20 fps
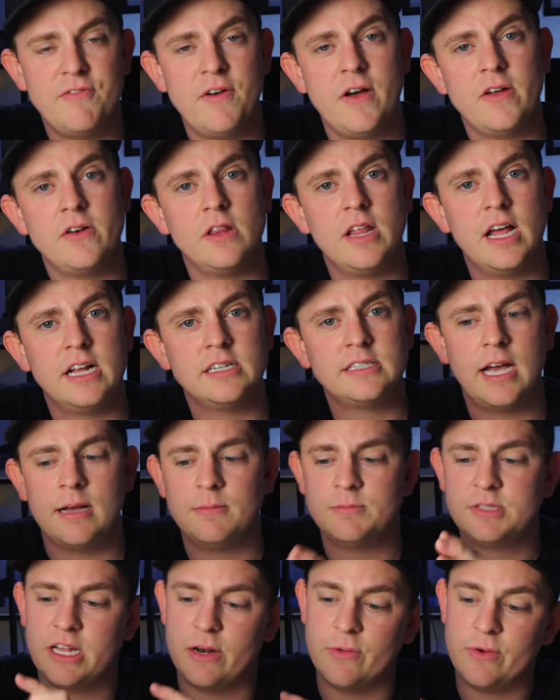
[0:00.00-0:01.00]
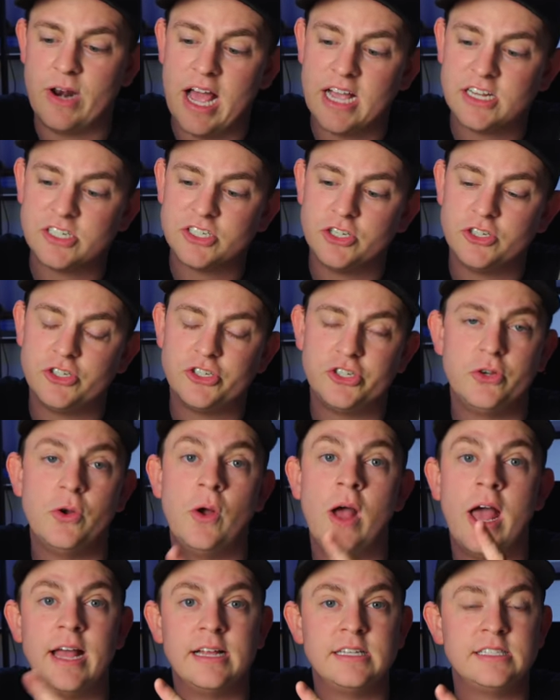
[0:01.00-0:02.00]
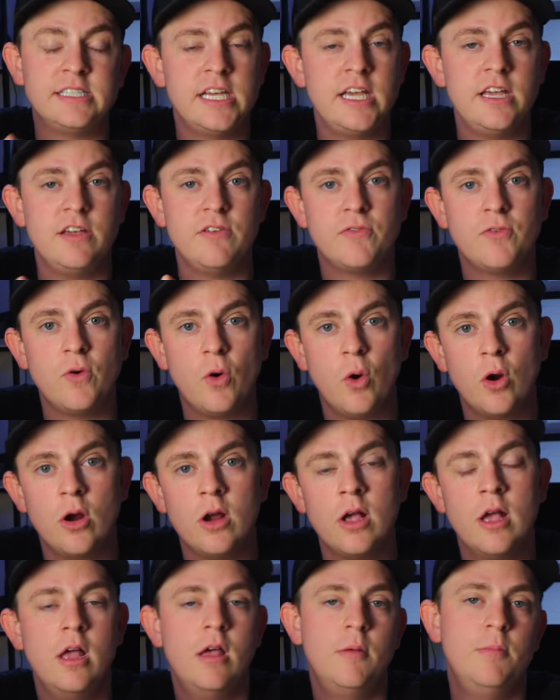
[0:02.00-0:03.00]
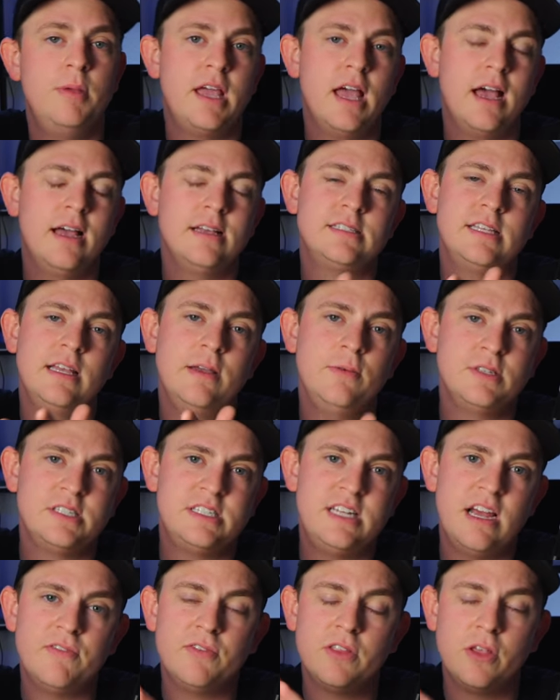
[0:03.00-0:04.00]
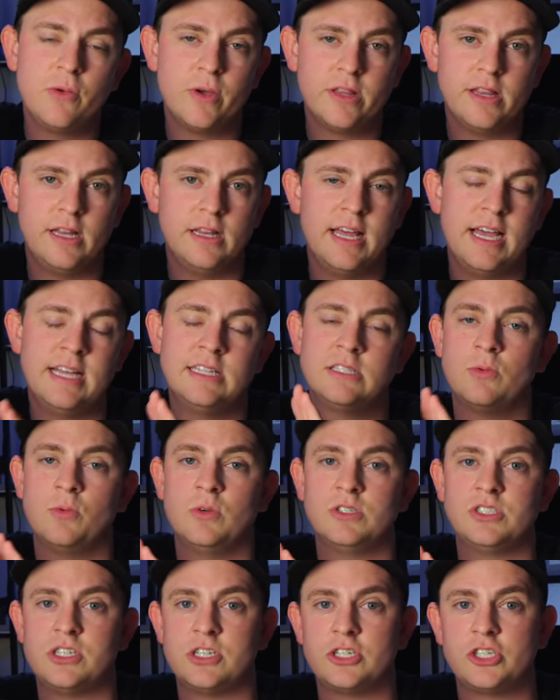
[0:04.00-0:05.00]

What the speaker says: I found a lot of times that I would actually shoot at T4 because it was definitely where the lens was